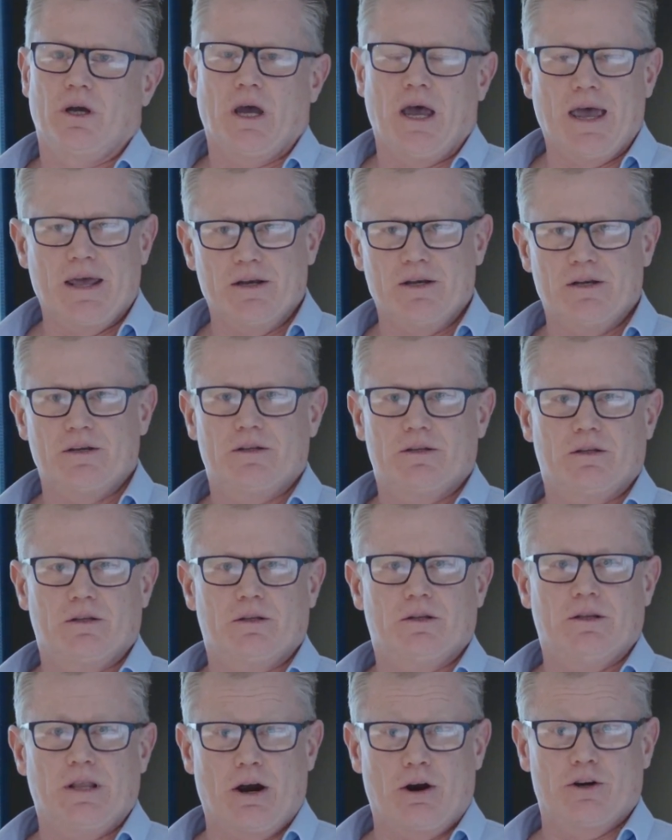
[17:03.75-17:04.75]
And
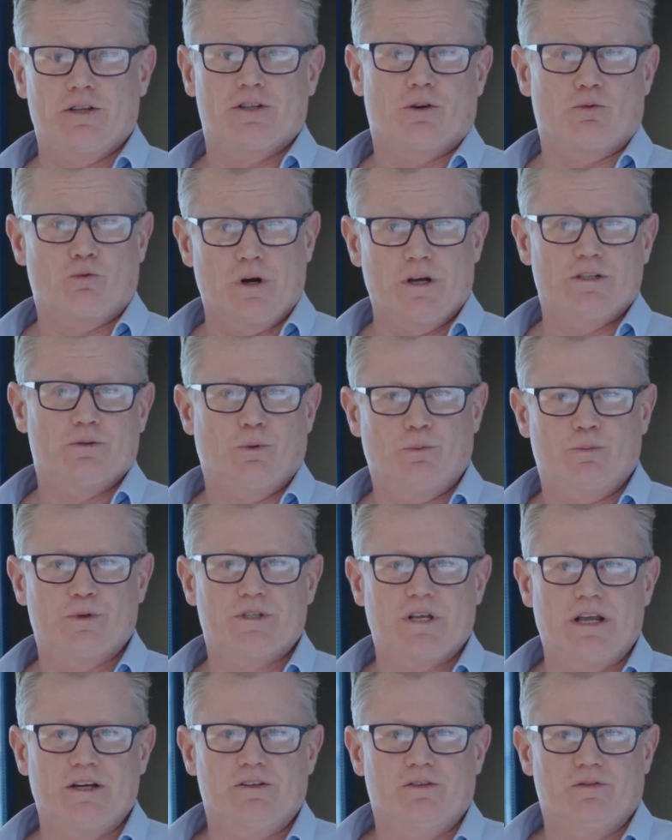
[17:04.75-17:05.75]
there is a reasonable
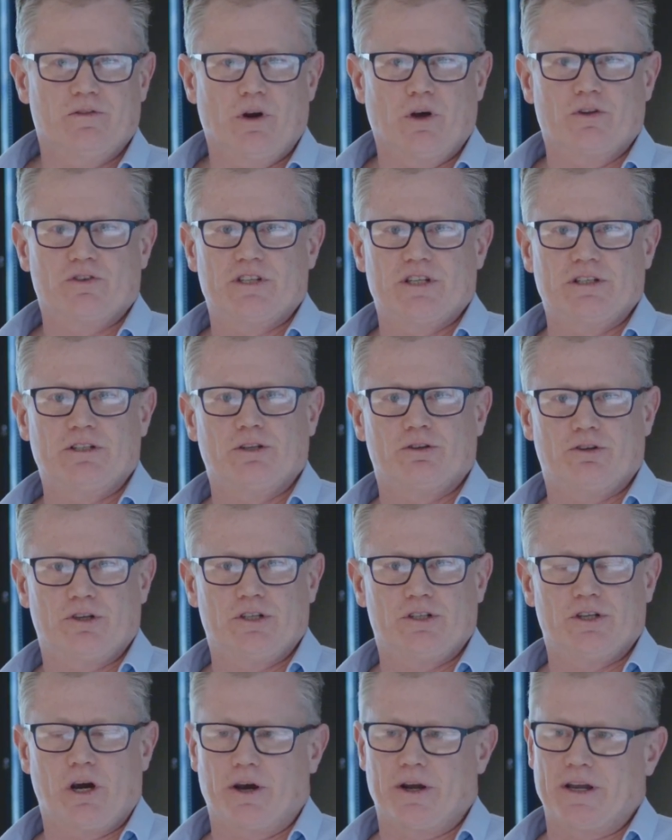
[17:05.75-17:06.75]
percentage of non-signatories
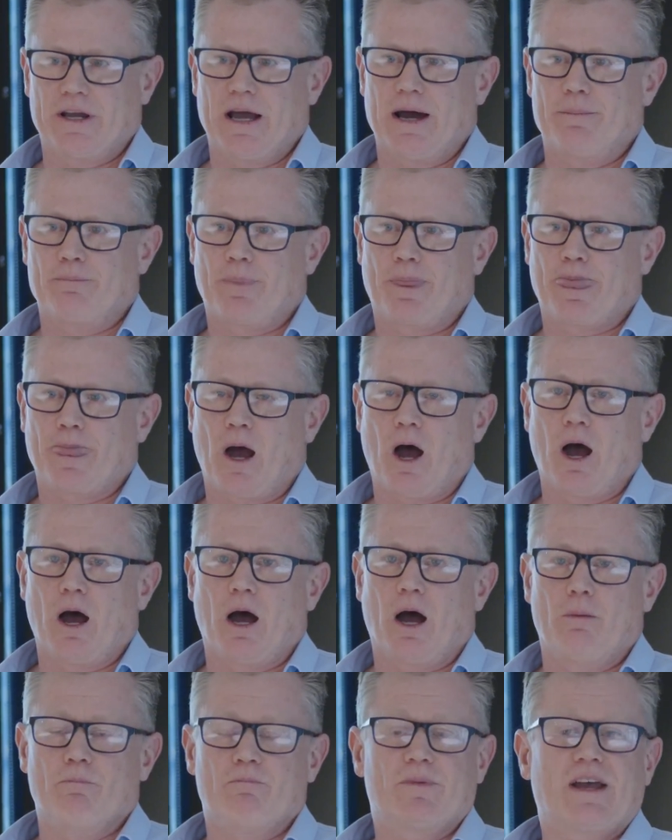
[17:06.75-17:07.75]
showing up.
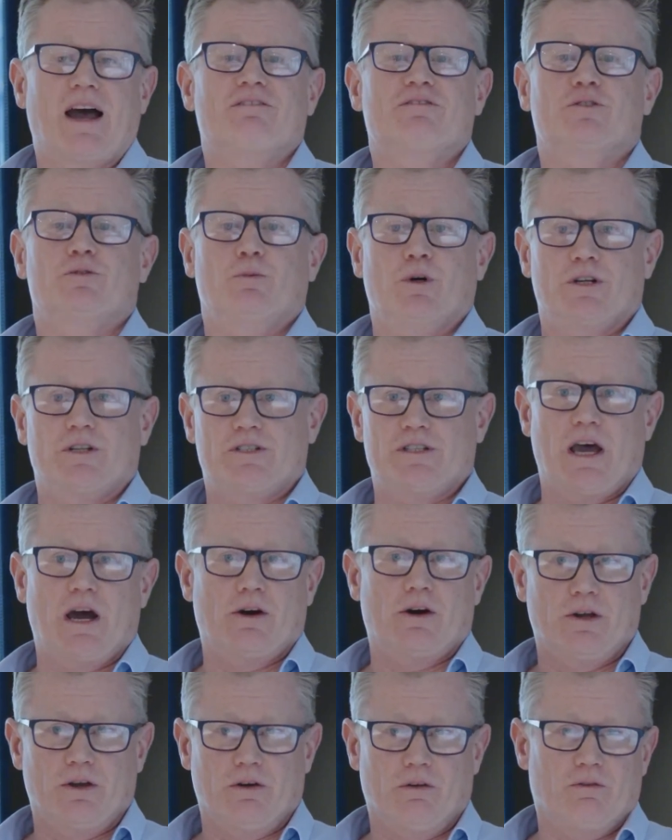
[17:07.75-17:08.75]
I'm comfortable to
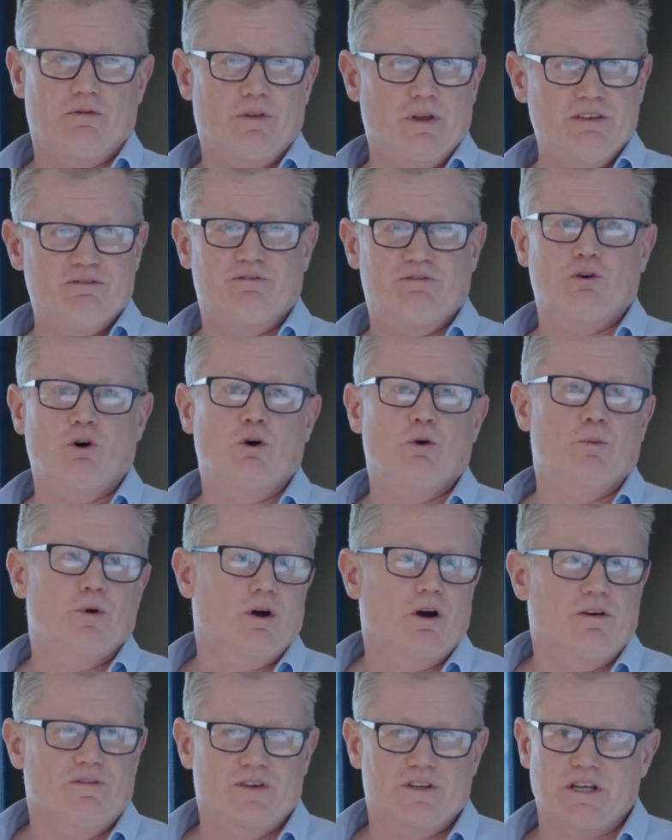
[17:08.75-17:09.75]
tell you of the informal
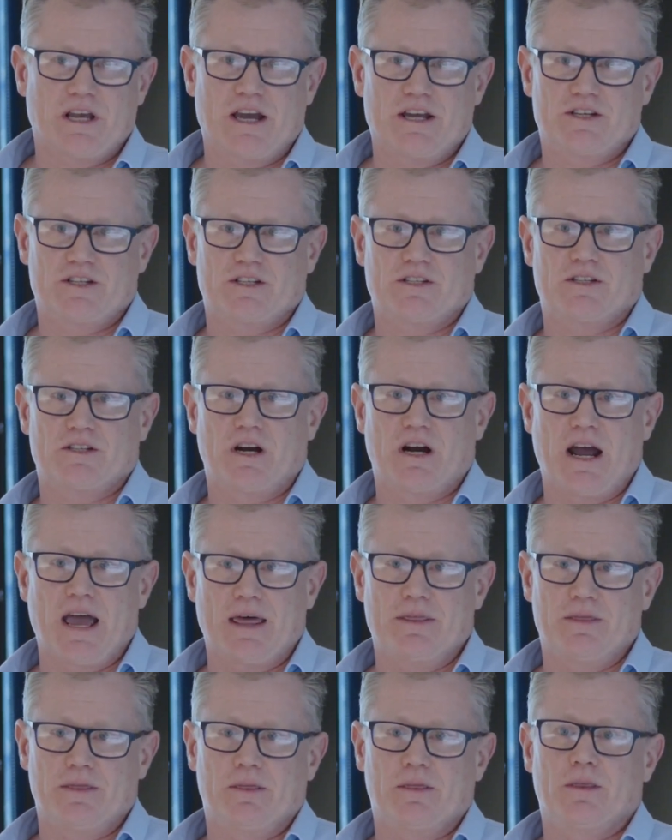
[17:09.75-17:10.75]
conversations that I
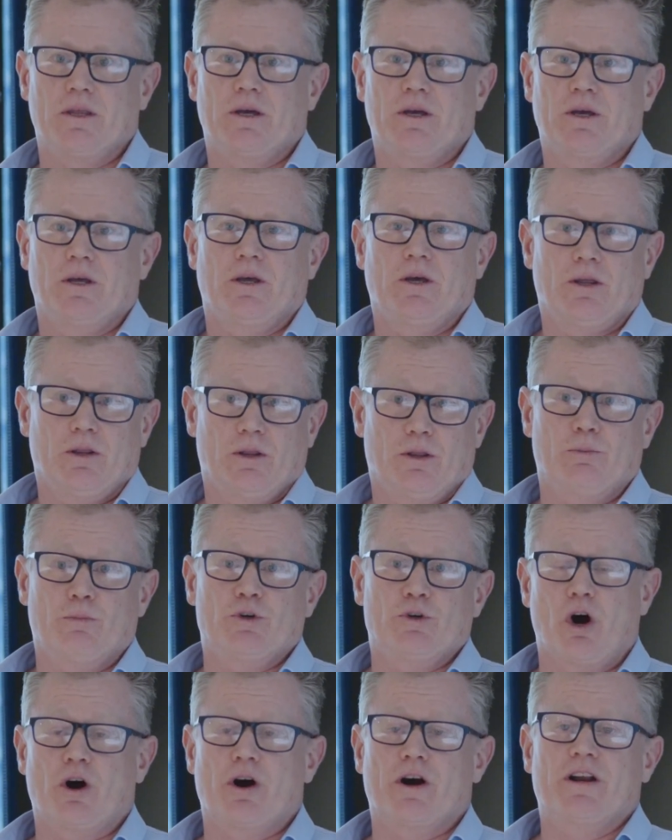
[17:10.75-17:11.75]
had, the
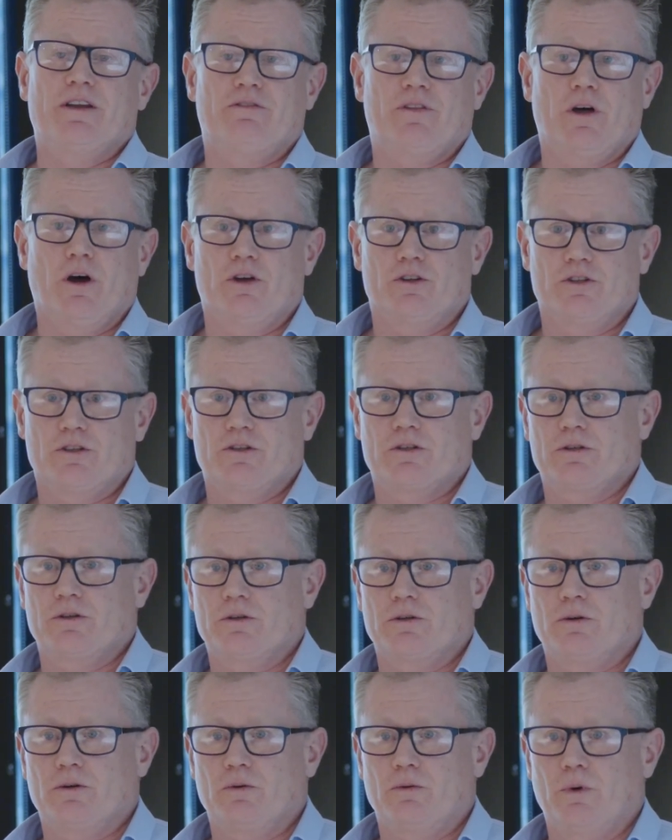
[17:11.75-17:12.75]
majority of those
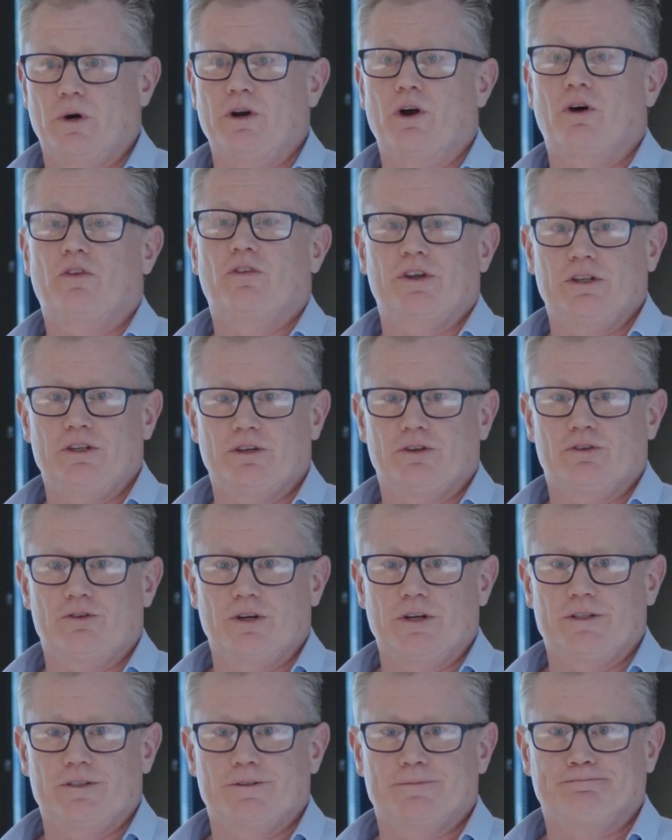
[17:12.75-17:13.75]
were
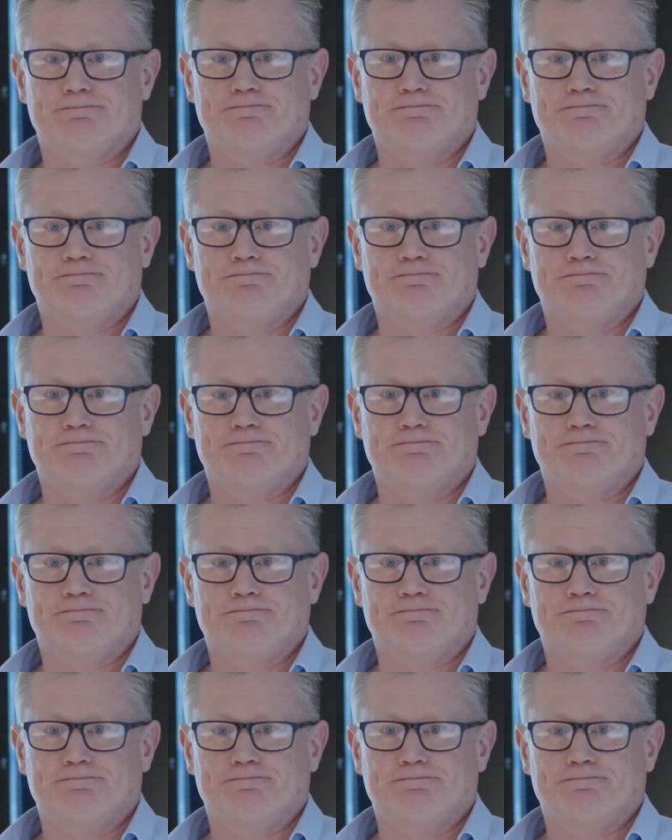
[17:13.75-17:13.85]
non-signatories.